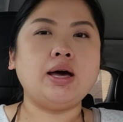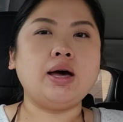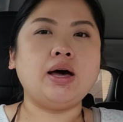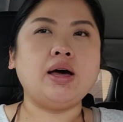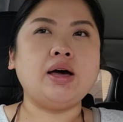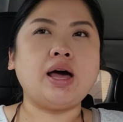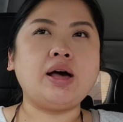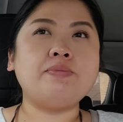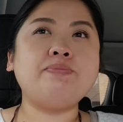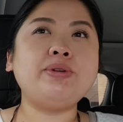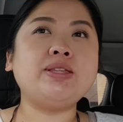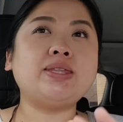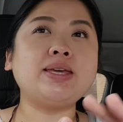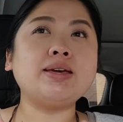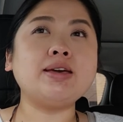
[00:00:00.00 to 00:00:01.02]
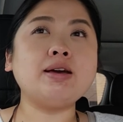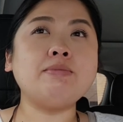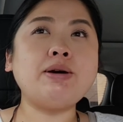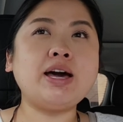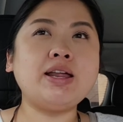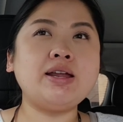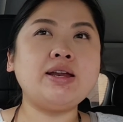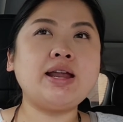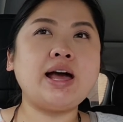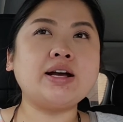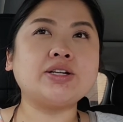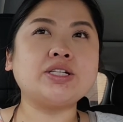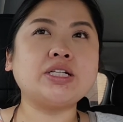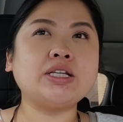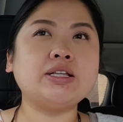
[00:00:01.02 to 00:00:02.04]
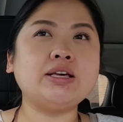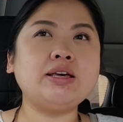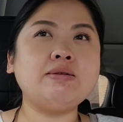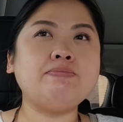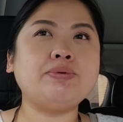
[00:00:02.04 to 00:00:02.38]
Uh, I've been thinking about it actually,